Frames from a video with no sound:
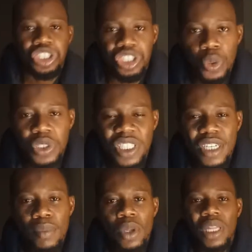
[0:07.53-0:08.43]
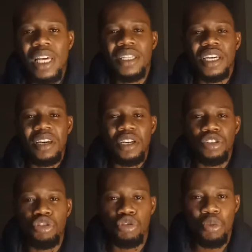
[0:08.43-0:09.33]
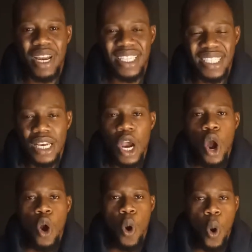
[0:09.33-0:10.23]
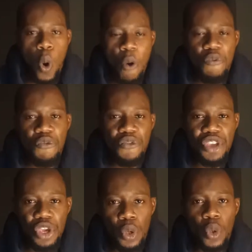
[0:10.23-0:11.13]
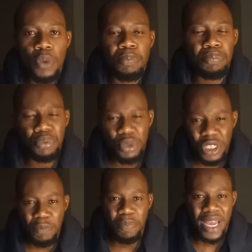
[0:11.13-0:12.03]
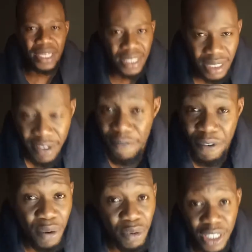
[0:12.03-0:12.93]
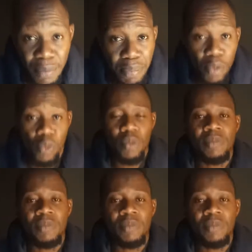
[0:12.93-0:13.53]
you stimulate the interest of your prospects? Very simple.